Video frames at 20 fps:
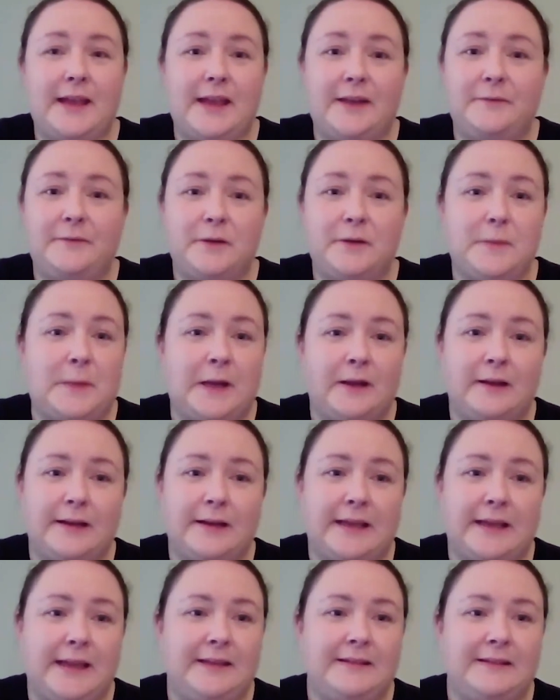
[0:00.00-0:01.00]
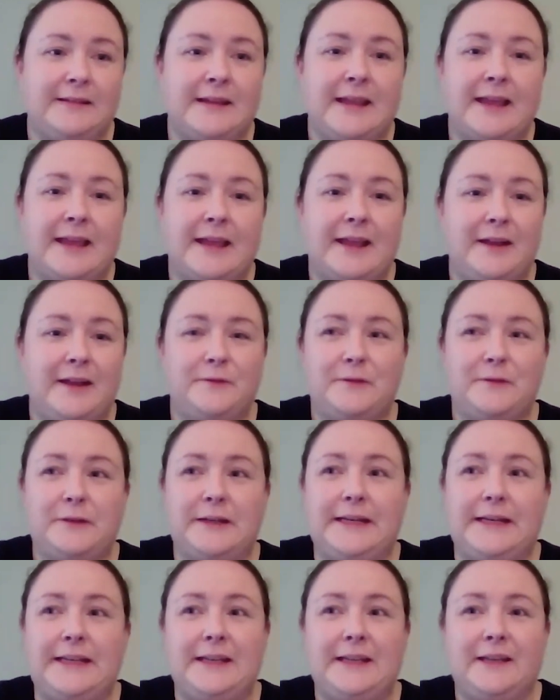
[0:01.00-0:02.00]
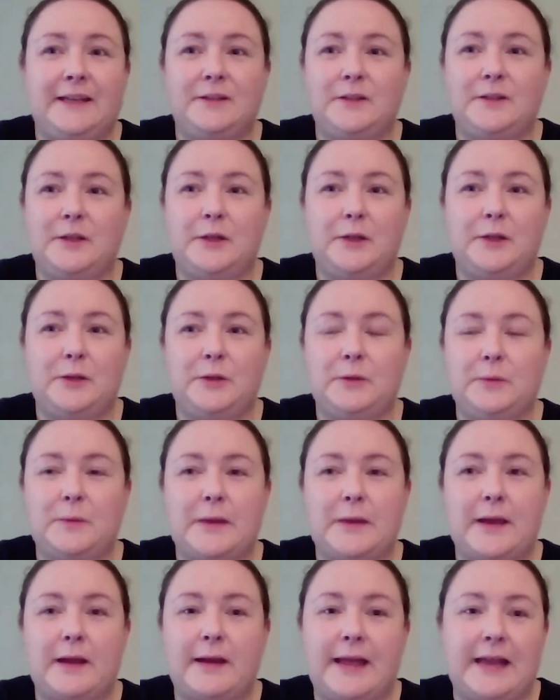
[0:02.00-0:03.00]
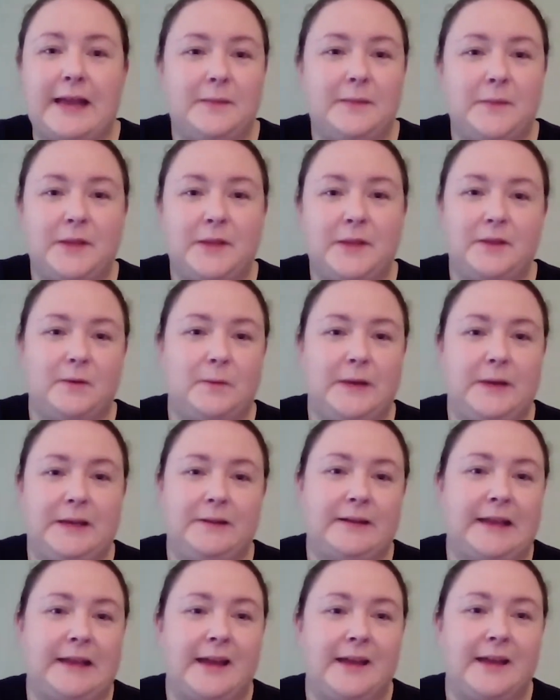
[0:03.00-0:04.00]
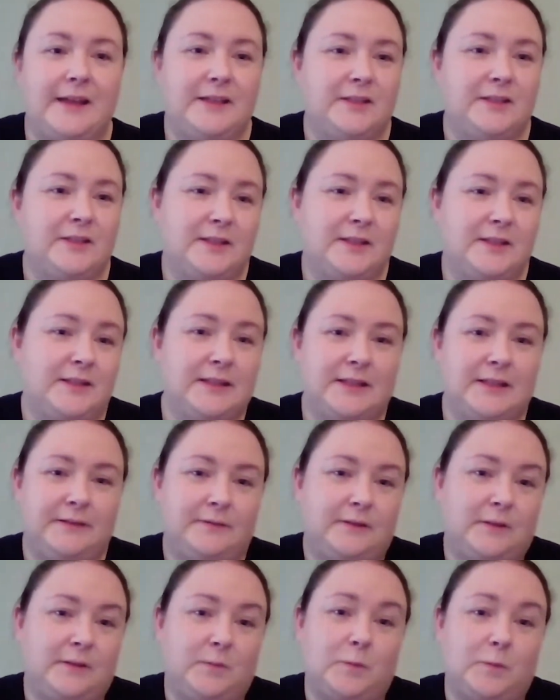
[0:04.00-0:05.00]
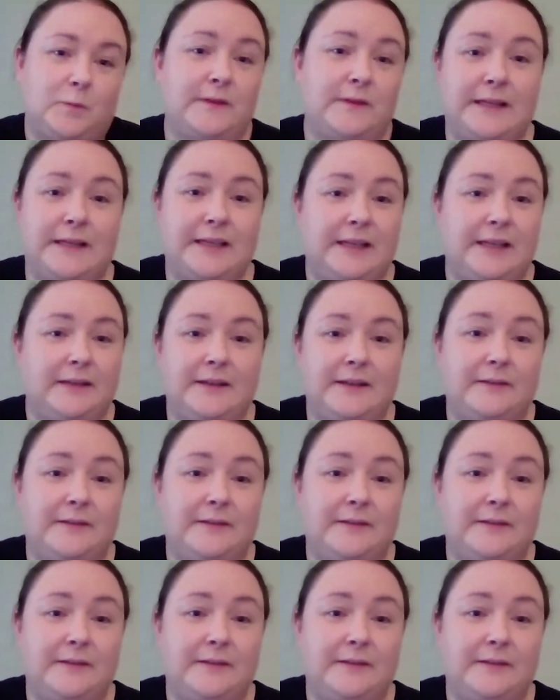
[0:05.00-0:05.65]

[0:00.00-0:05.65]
Every plugin, every new element that we look at is just delivering more value